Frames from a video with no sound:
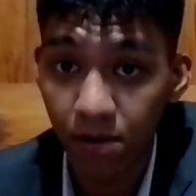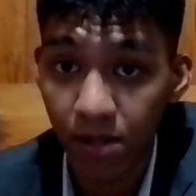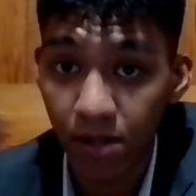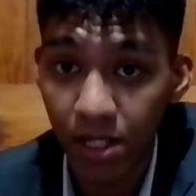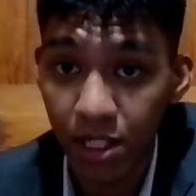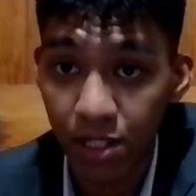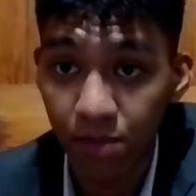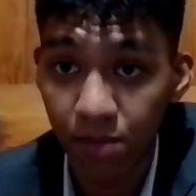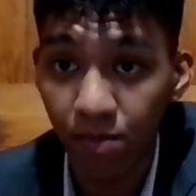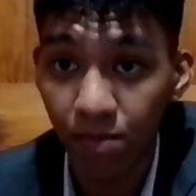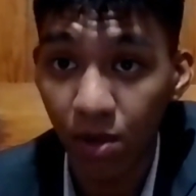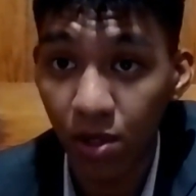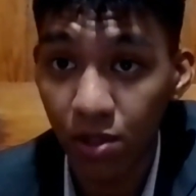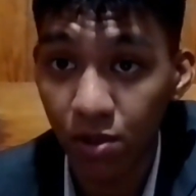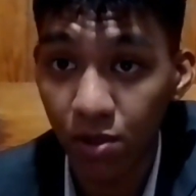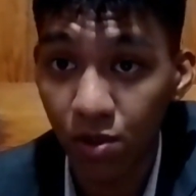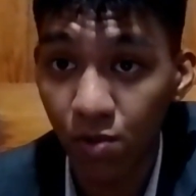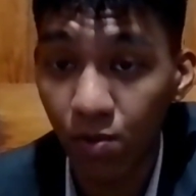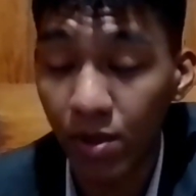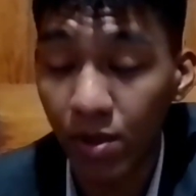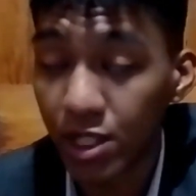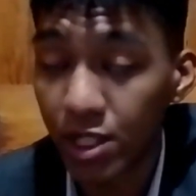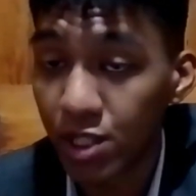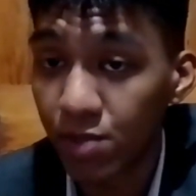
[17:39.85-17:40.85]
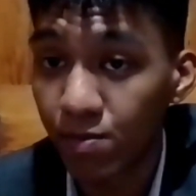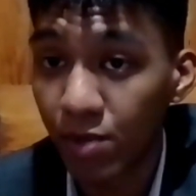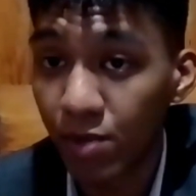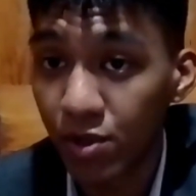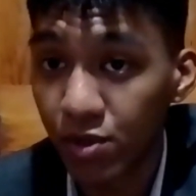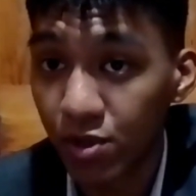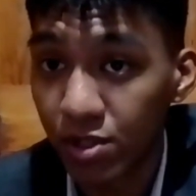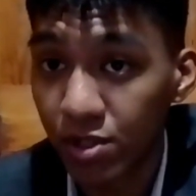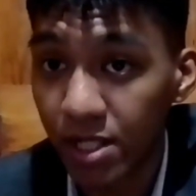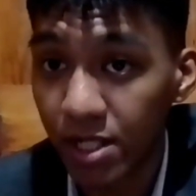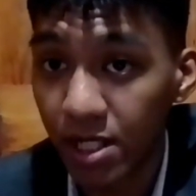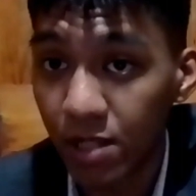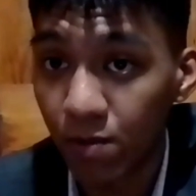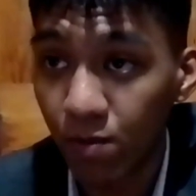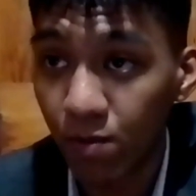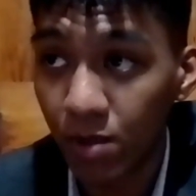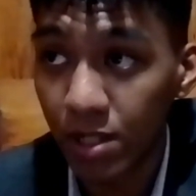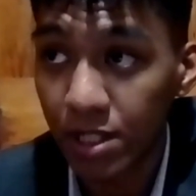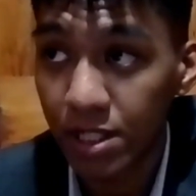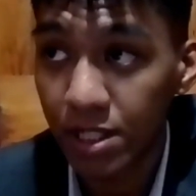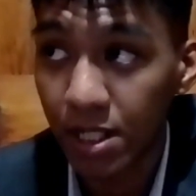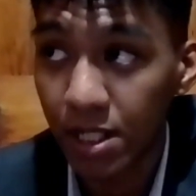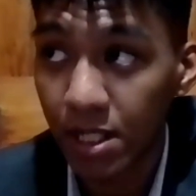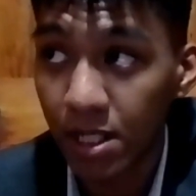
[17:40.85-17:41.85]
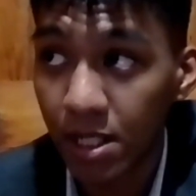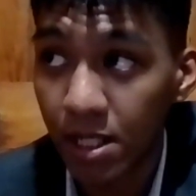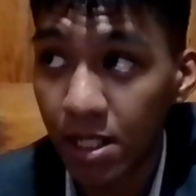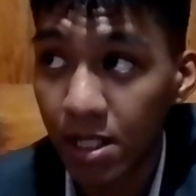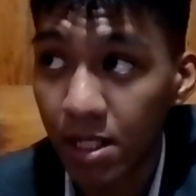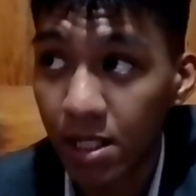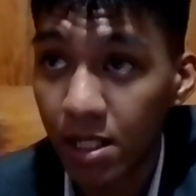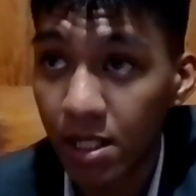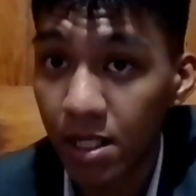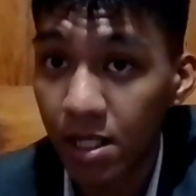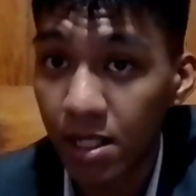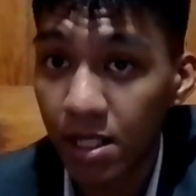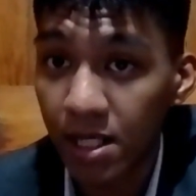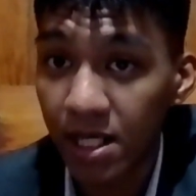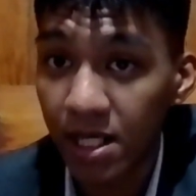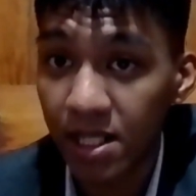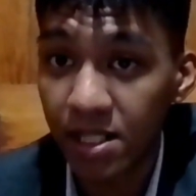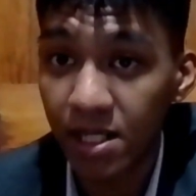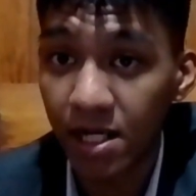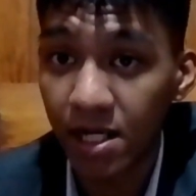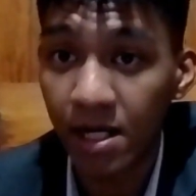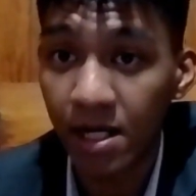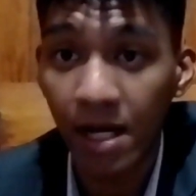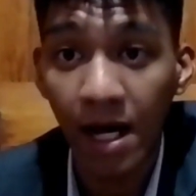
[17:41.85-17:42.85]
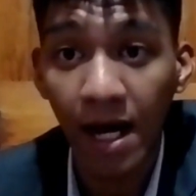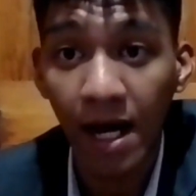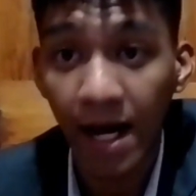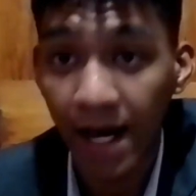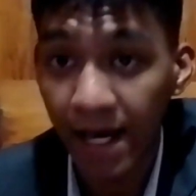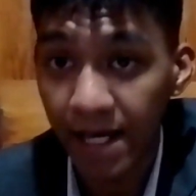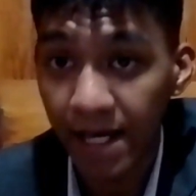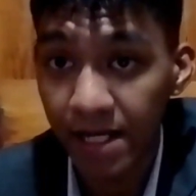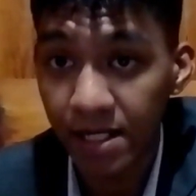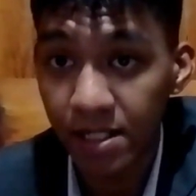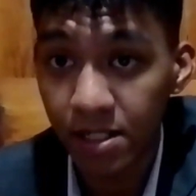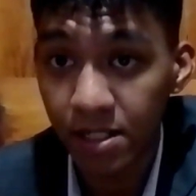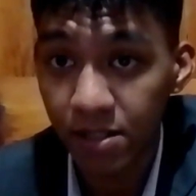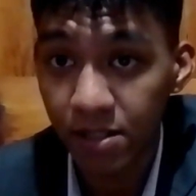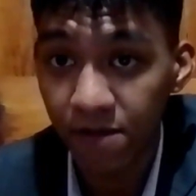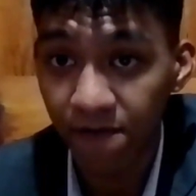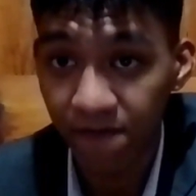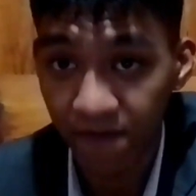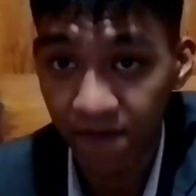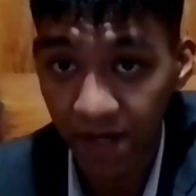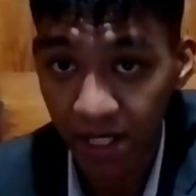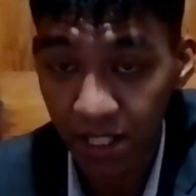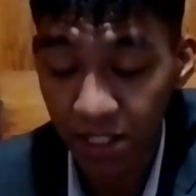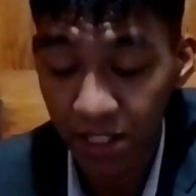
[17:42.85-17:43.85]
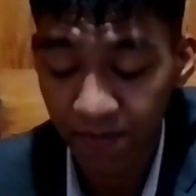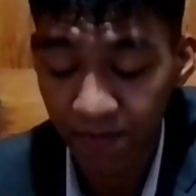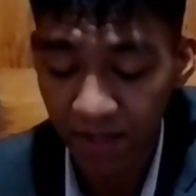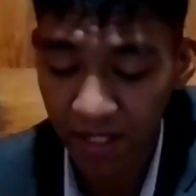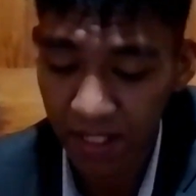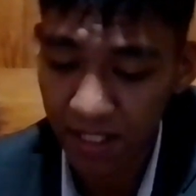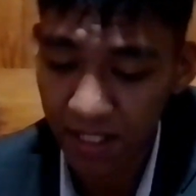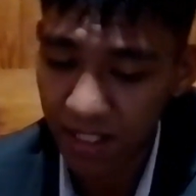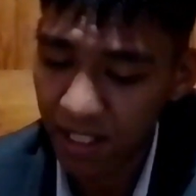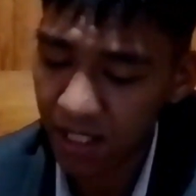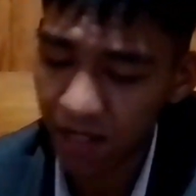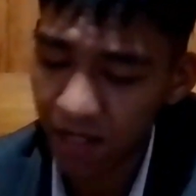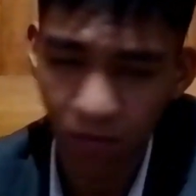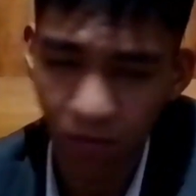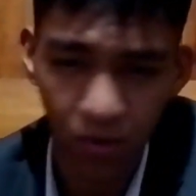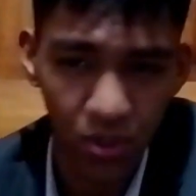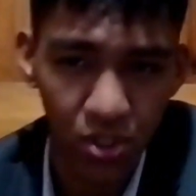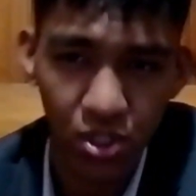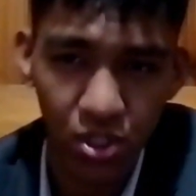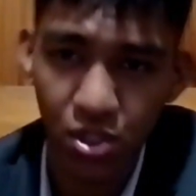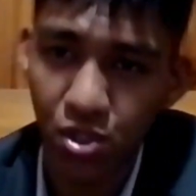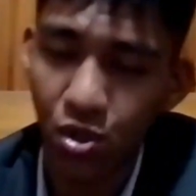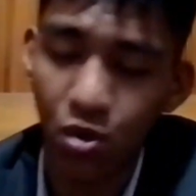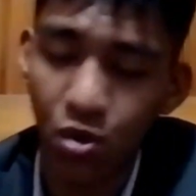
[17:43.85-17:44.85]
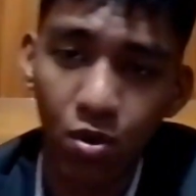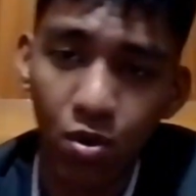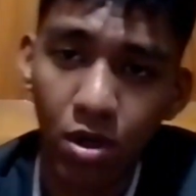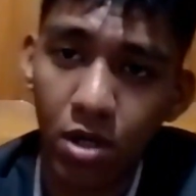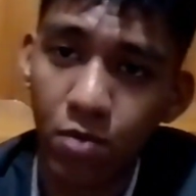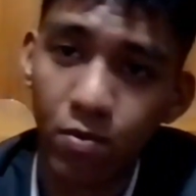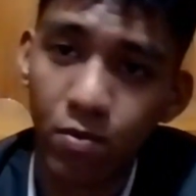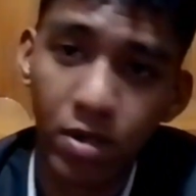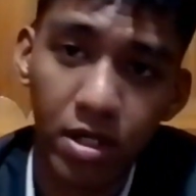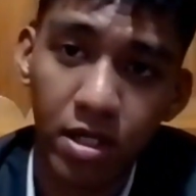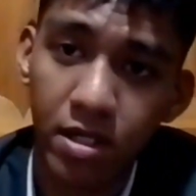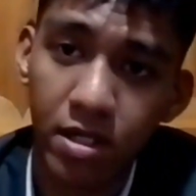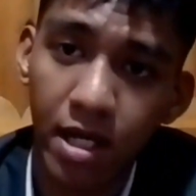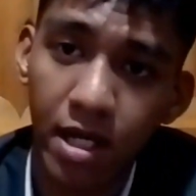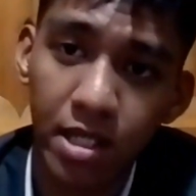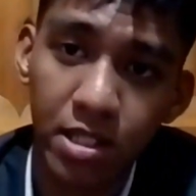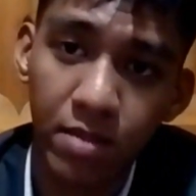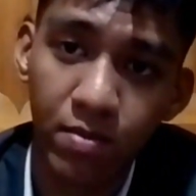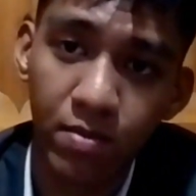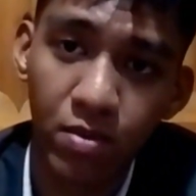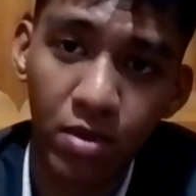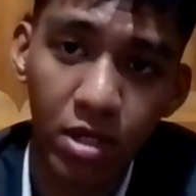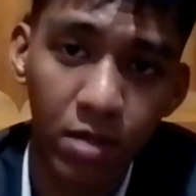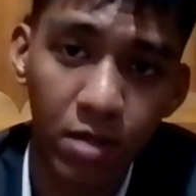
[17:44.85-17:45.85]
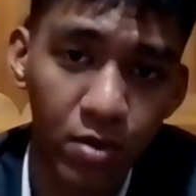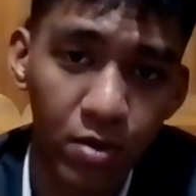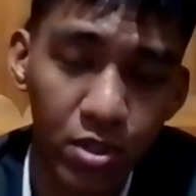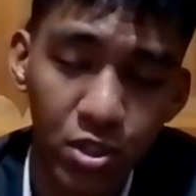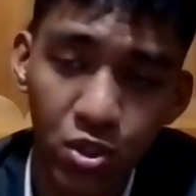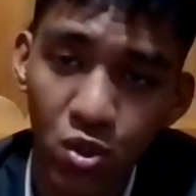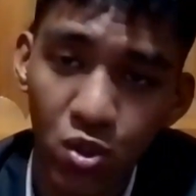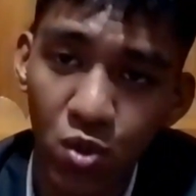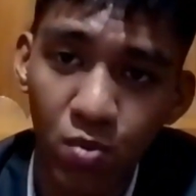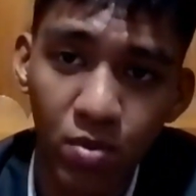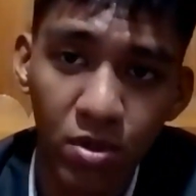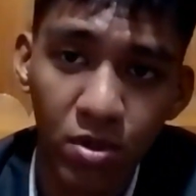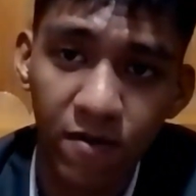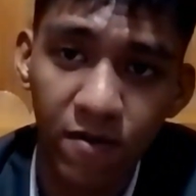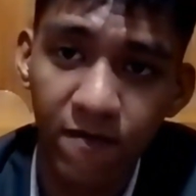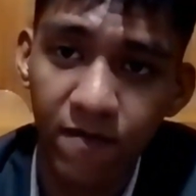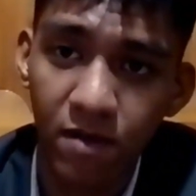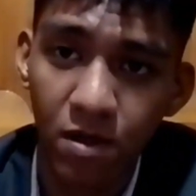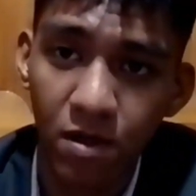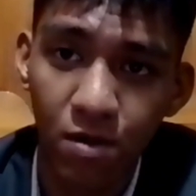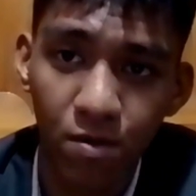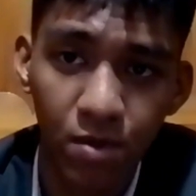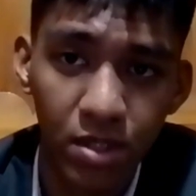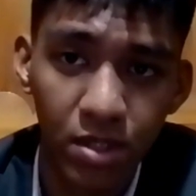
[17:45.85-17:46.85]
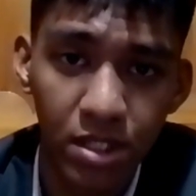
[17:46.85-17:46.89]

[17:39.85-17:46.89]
what his mother did was he didn't hide the face because it was so unrecognizable. It was so pitiful.